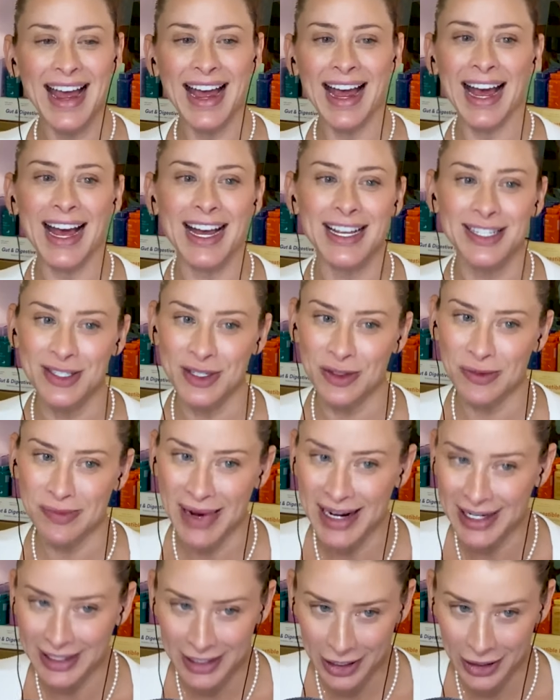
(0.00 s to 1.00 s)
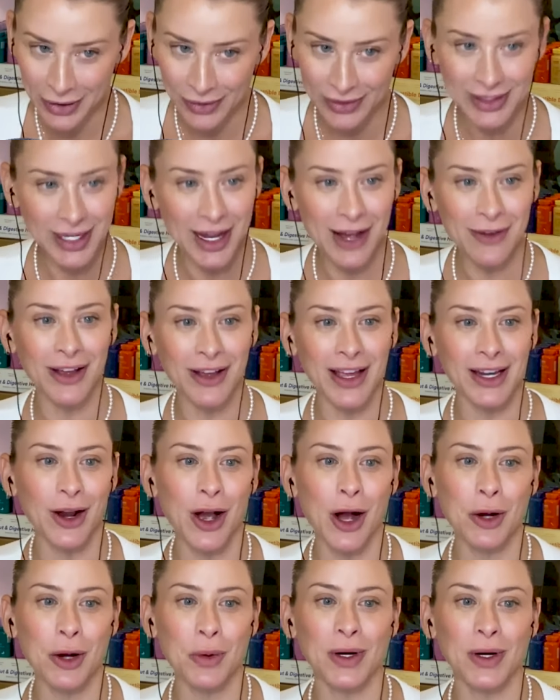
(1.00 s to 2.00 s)
As you may know, tough and
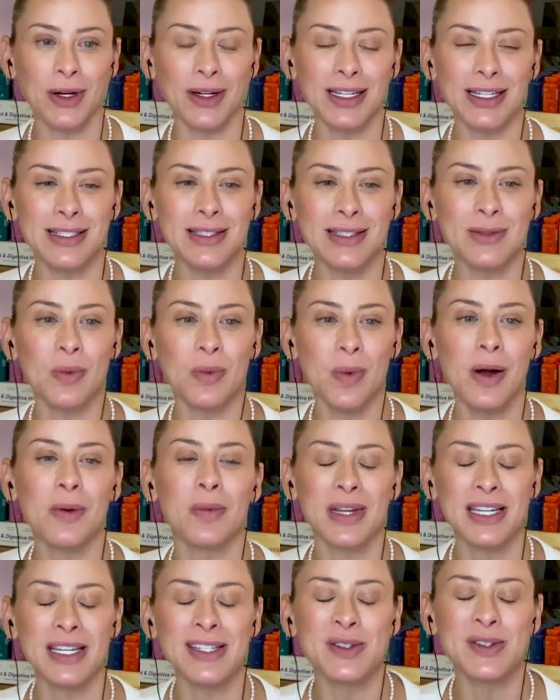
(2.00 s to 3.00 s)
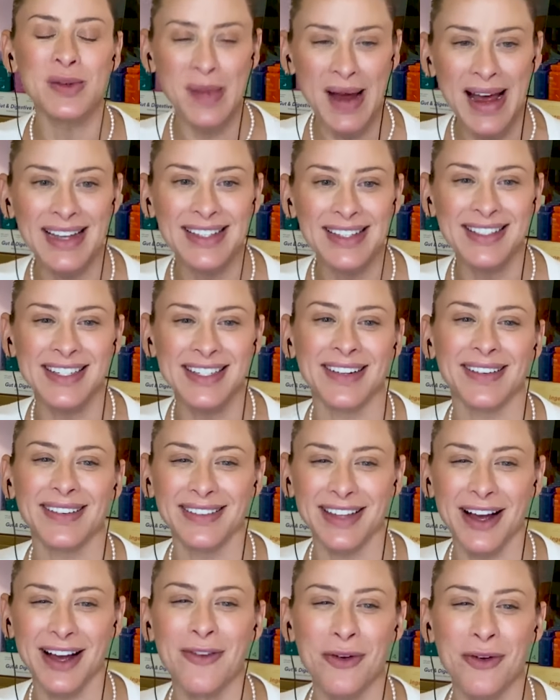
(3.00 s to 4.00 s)
awkward is what we do best here
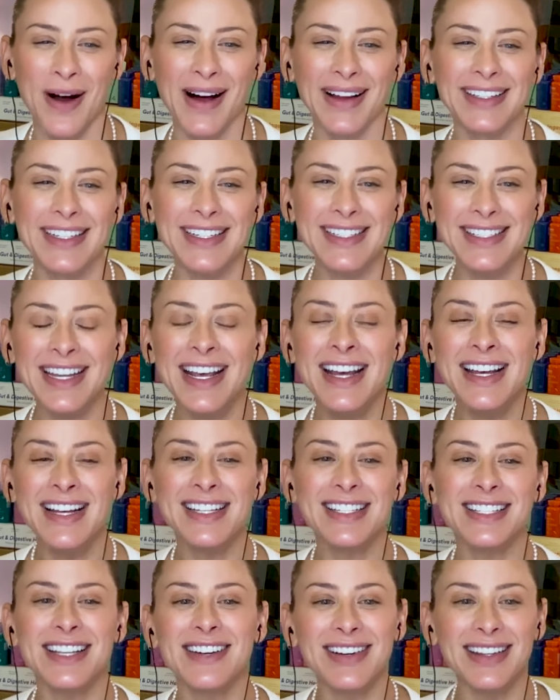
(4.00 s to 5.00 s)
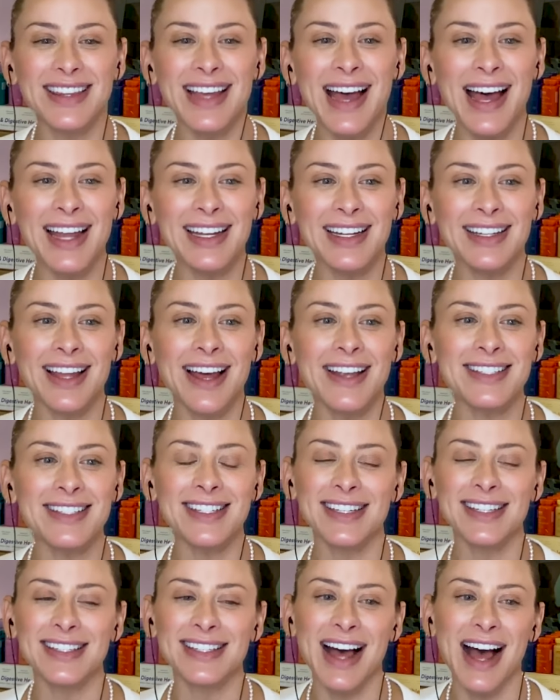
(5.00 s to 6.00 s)
at Love Wellness. So with that,
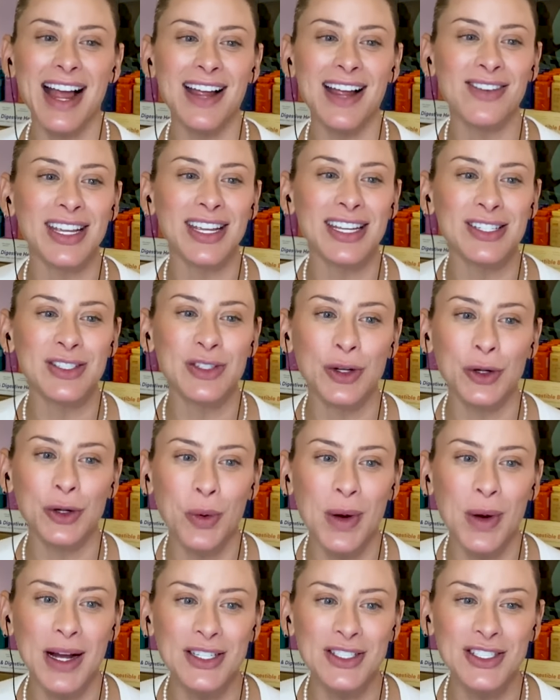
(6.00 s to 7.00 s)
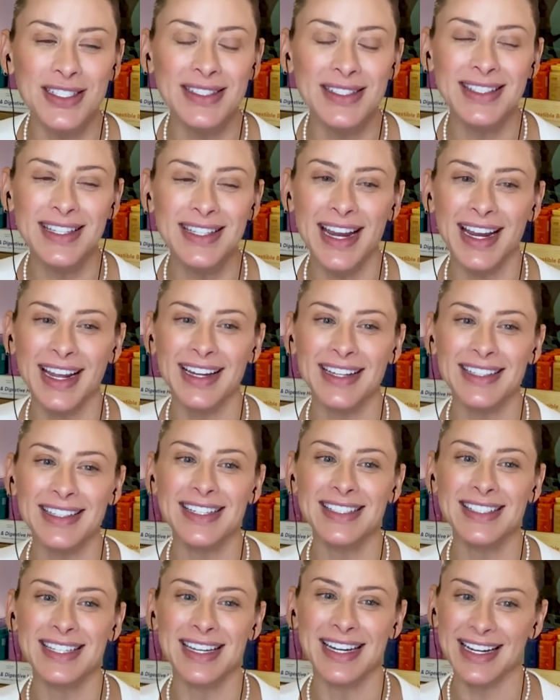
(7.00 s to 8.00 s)
let's dive into your questions and
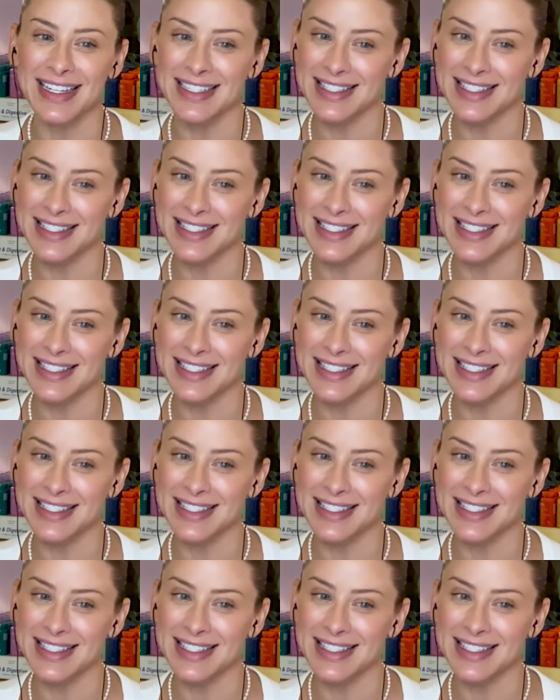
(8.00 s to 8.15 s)
today's